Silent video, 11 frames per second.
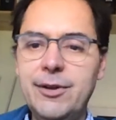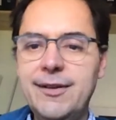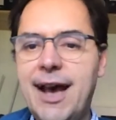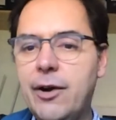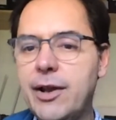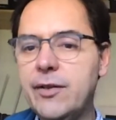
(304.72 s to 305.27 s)
was
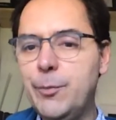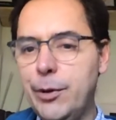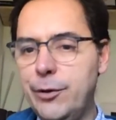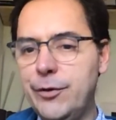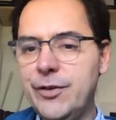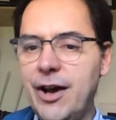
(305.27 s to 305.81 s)
how
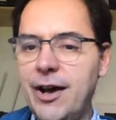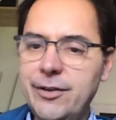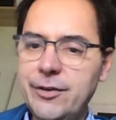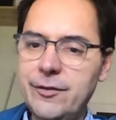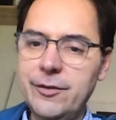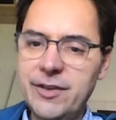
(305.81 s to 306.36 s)
exposed are
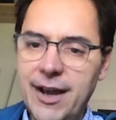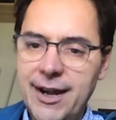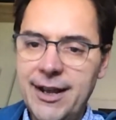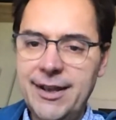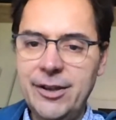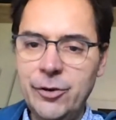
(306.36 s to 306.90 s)
you to China
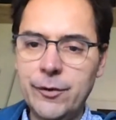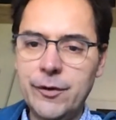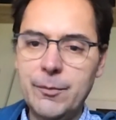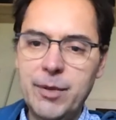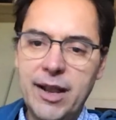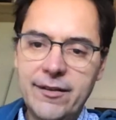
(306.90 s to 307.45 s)
in your
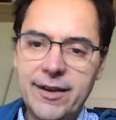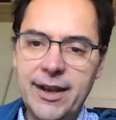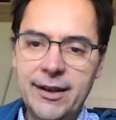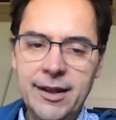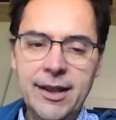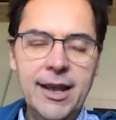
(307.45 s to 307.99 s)
supply
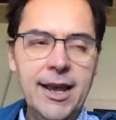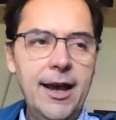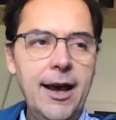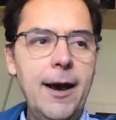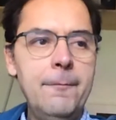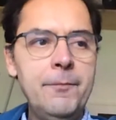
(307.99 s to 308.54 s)
chain?
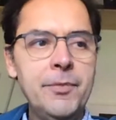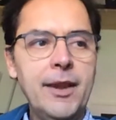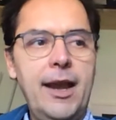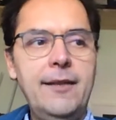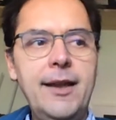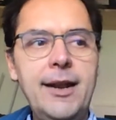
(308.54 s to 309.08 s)
Um,
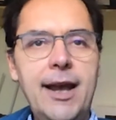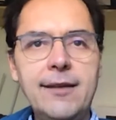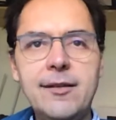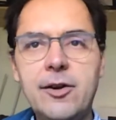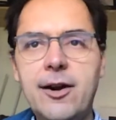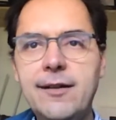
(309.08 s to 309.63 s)
and then as
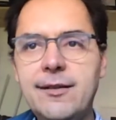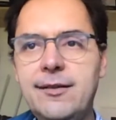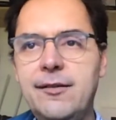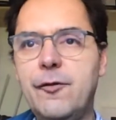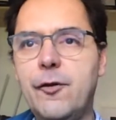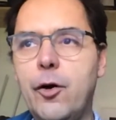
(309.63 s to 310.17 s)
the crisis
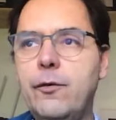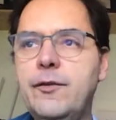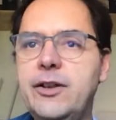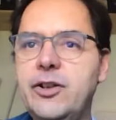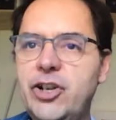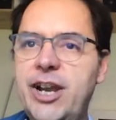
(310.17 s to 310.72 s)
evolved,
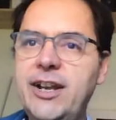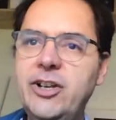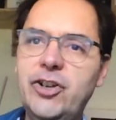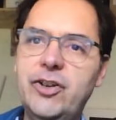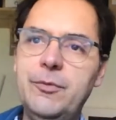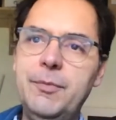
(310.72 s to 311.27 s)
it
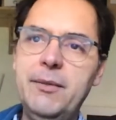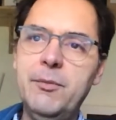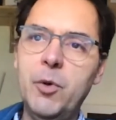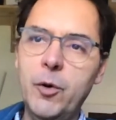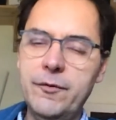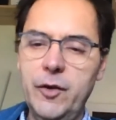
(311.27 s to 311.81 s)
changed to be
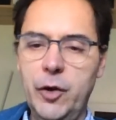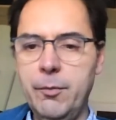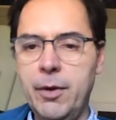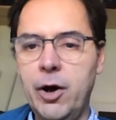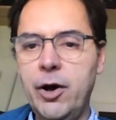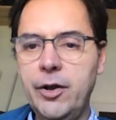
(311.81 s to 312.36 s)
more of a
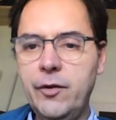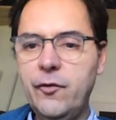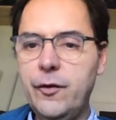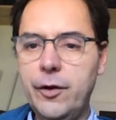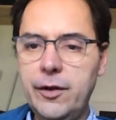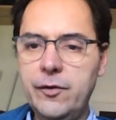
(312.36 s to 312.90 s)
demand
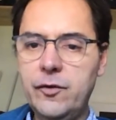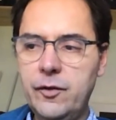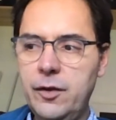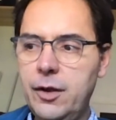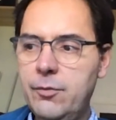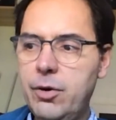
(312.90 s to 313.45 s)
focused
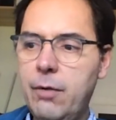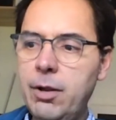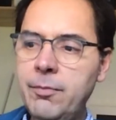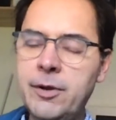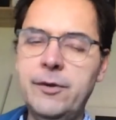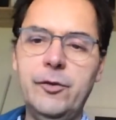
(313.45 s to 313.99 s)

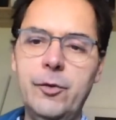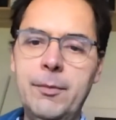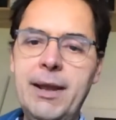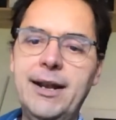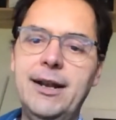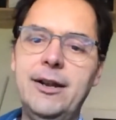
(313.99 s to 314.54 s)
problem because you're
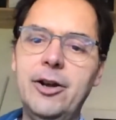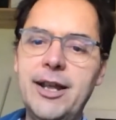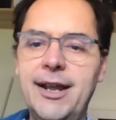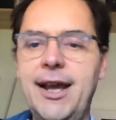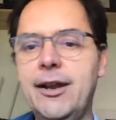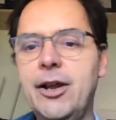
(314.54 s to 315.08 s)
mainly
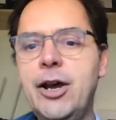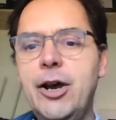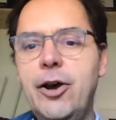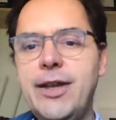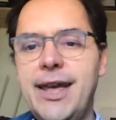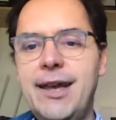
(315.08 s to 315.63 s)
looking at,
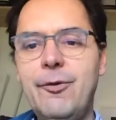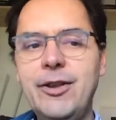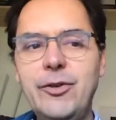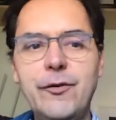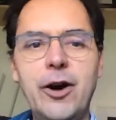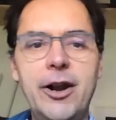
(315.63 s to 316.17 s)
okay, when
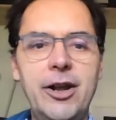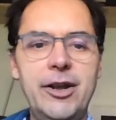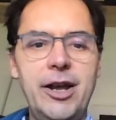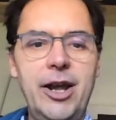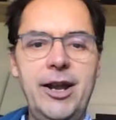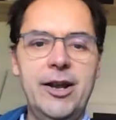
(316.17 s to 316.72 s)
you've got a,
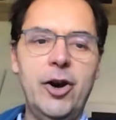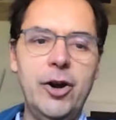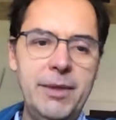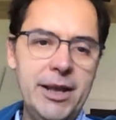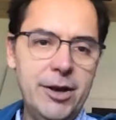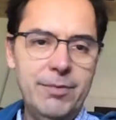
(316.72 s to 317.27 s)
an
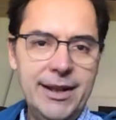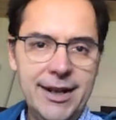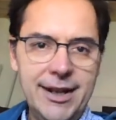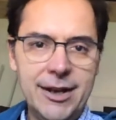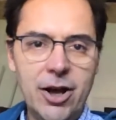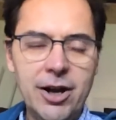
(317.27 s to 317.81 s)
economy completely
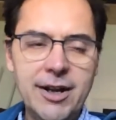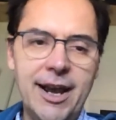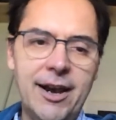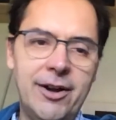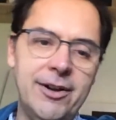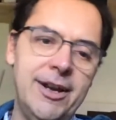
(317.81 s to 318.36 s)
in
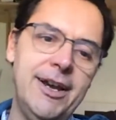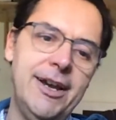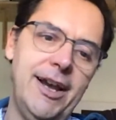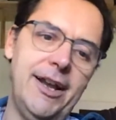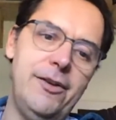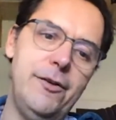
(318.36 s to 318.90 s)
lockdown
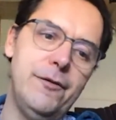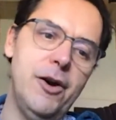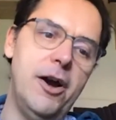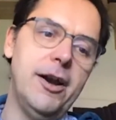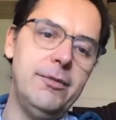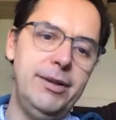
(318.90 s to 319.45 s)
and you've
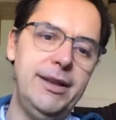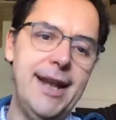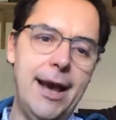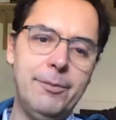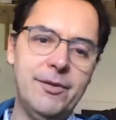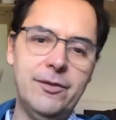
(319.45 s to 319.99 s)
got a complete
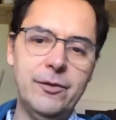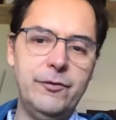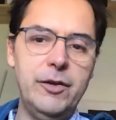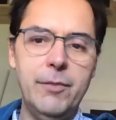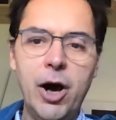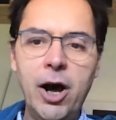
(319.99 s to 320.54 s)
absence of
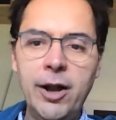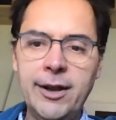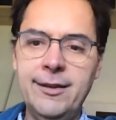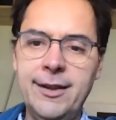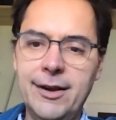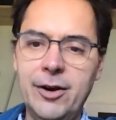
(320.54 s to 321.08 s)
demand in
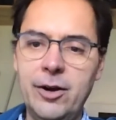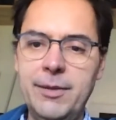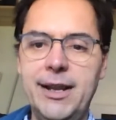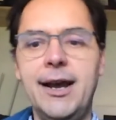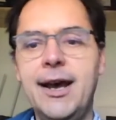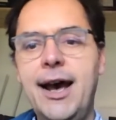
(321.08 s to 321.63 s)
the
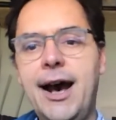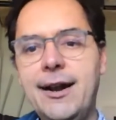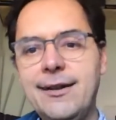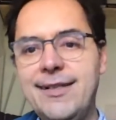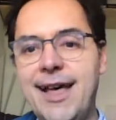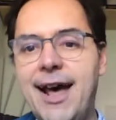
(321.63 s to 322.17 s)
economy, how
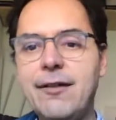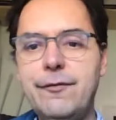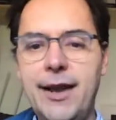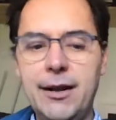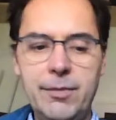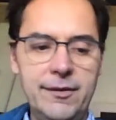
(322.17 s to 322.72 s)
does that
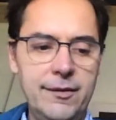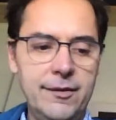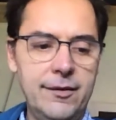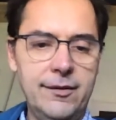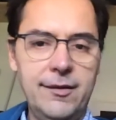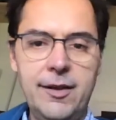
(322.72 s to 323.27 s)
affect
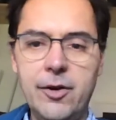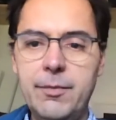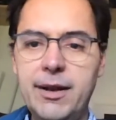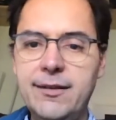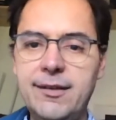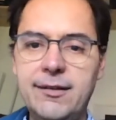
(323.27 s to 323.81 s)
businesses and their
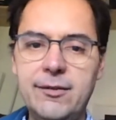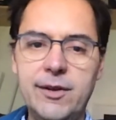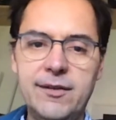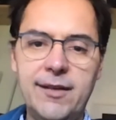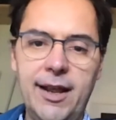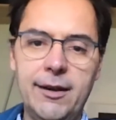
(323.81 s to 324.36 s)
ability to
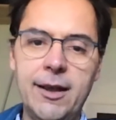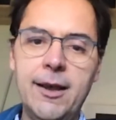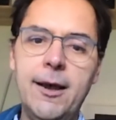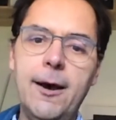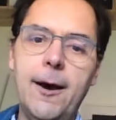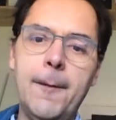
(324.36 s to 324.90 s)
withstand?
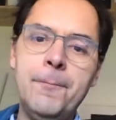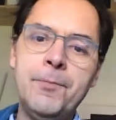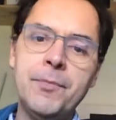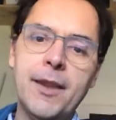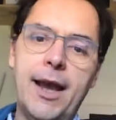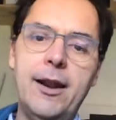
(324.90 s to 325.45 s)
Um,
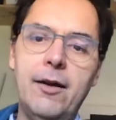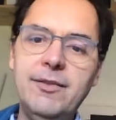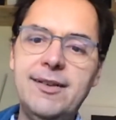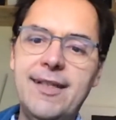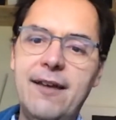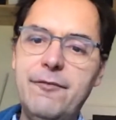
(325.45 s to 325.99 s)
and
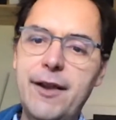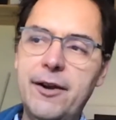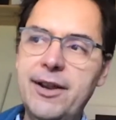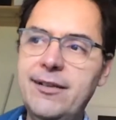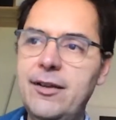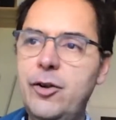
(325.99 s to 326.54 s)
obviously, that
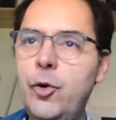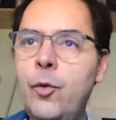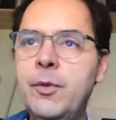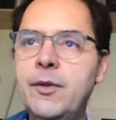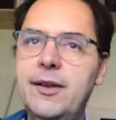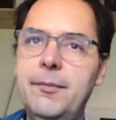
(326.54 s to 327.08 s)
varies
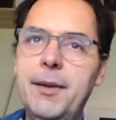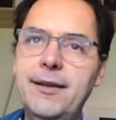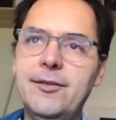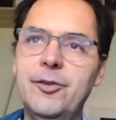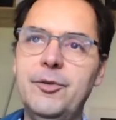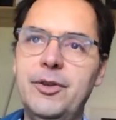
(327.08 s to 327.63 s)
enormously
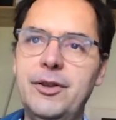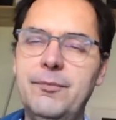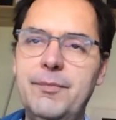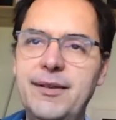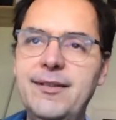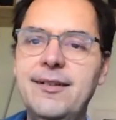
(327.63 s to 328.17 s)
based on
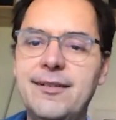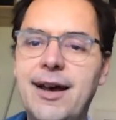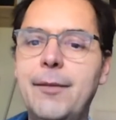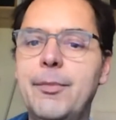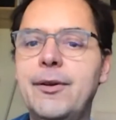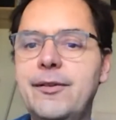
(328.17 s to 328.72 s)
business
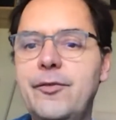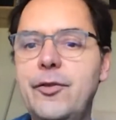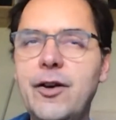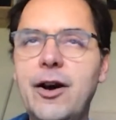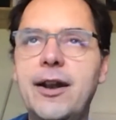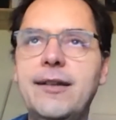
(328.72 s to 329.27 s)
type. Because if you've
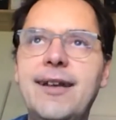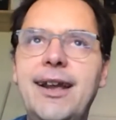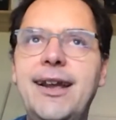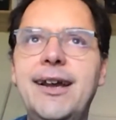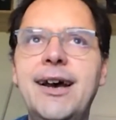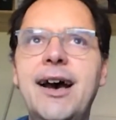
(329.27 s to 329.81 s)
got,
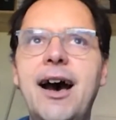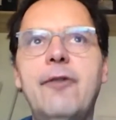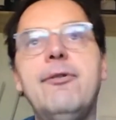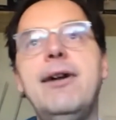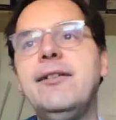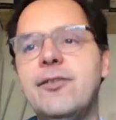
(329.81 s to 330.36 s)
say, a
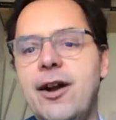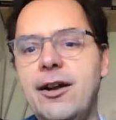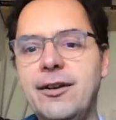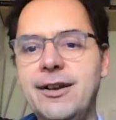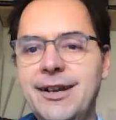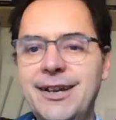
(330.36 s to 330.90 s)

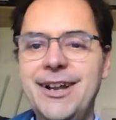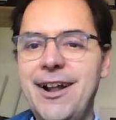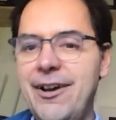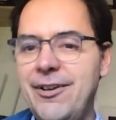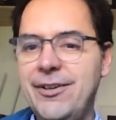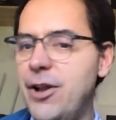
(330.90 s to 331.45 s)
restaurant, you
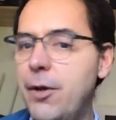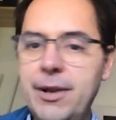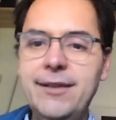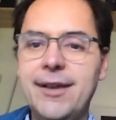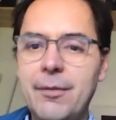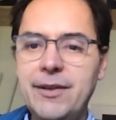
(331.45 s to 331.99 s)
know,
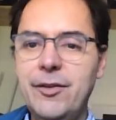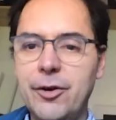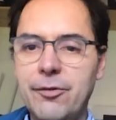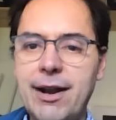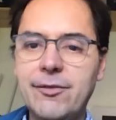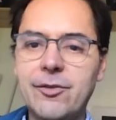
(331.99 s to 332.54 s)
nobody's coming to your
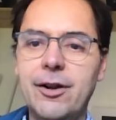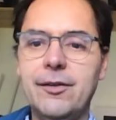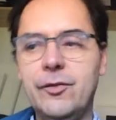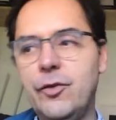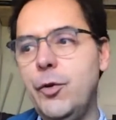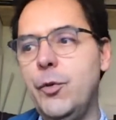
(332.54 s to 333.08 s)
restaurant,
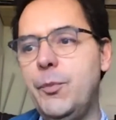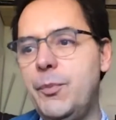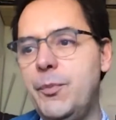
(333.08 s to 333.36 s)
so